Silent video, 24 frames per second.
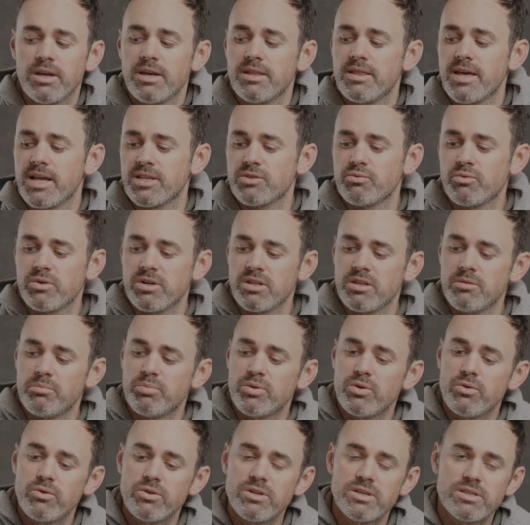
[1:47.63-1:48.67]
And that's one of the
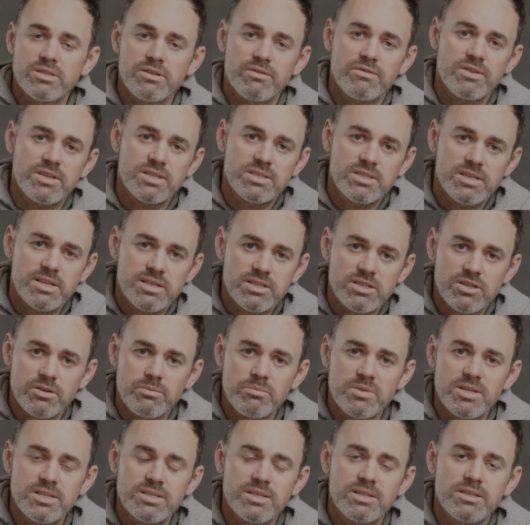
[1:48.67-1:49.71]
beauties of this
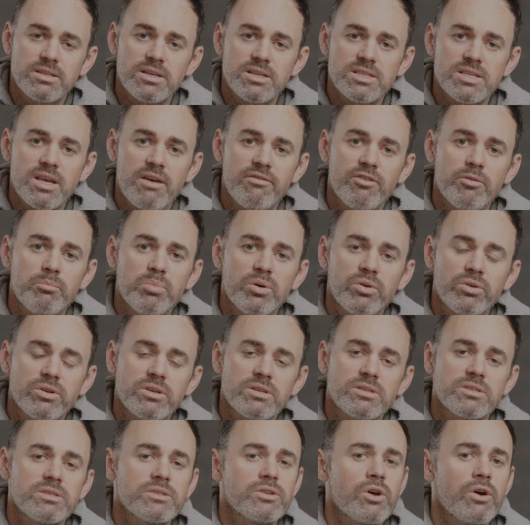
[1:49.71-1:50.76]
system is it does have a
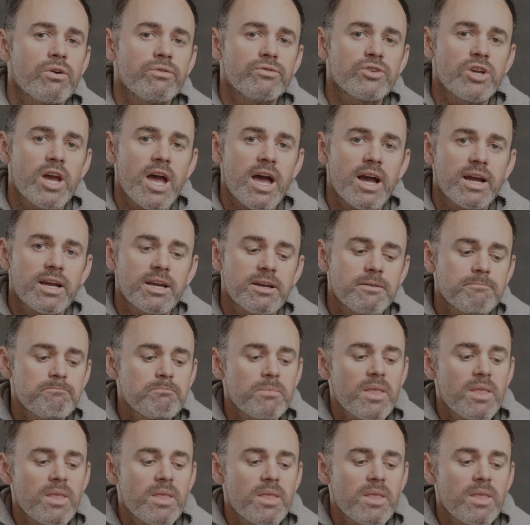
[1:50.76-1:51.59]
built-in stove jack.